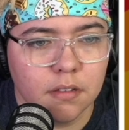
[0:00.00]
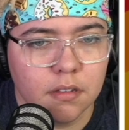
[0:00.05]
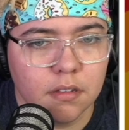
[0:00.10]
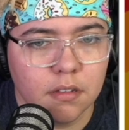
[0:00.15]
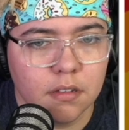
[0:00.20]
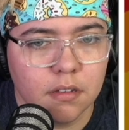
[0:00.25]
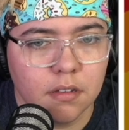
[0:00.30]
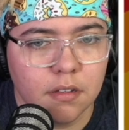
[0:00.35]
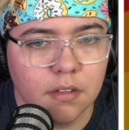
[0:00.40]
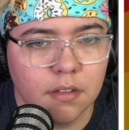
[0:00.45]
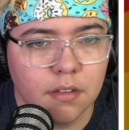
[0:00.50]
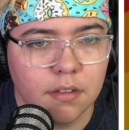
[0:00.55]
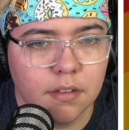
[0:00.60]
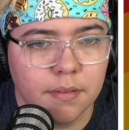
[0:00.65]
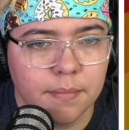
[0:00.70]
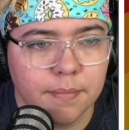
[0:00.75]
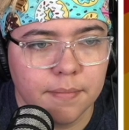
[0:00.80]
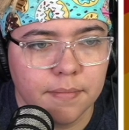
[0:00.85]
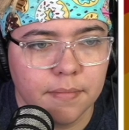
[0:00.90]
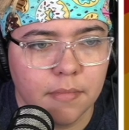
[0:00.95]

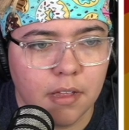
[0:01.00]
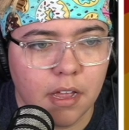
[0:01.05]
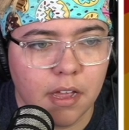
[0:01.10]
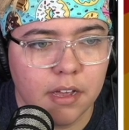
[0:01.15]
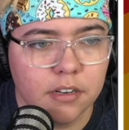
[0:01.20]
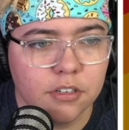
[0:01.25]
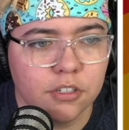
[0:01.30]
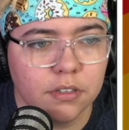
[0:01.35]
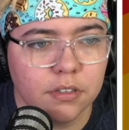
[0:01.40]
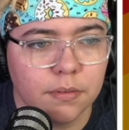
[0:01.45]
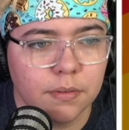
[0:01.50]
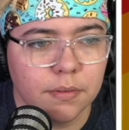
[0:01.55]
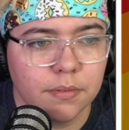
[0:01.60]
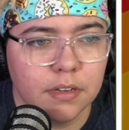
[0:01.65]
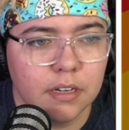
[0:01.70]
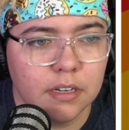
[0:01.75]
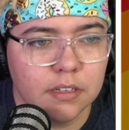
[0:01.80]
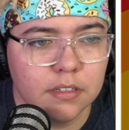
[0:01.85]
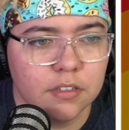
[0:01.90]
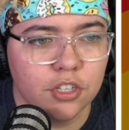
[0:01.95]
Actually what we
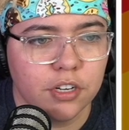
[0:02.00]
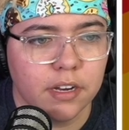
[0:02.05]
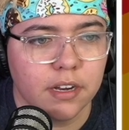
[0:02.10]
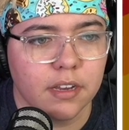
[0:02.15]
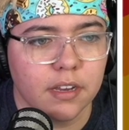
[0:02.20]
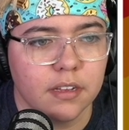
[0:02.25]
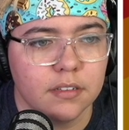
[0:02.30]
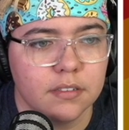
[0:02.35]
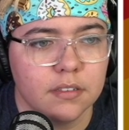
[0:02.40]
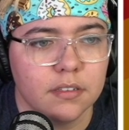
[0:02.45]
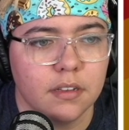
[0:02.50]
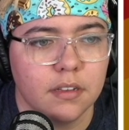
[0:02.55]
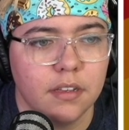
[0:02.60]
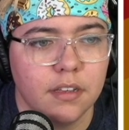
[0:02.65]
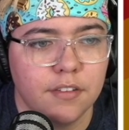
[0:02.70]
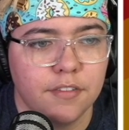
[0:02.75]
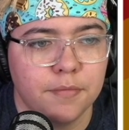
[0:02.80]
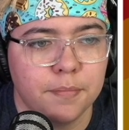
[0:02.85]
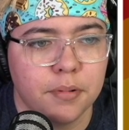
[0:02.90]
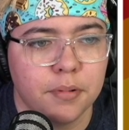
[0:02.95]
need to check is
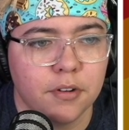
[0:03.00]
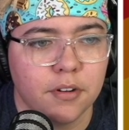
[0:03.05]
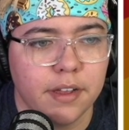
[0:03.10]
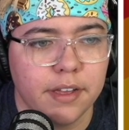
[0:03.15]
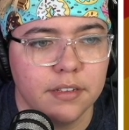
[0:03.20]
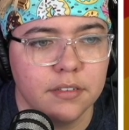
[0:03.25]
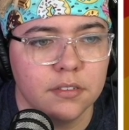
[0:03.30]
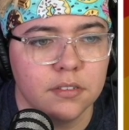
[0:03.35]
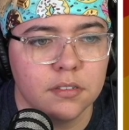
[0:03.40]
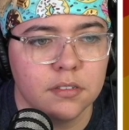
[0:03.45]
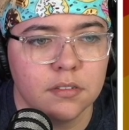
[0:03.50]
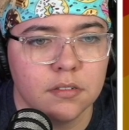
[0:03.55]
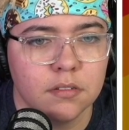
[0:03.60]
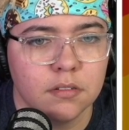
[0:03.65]
if pressed,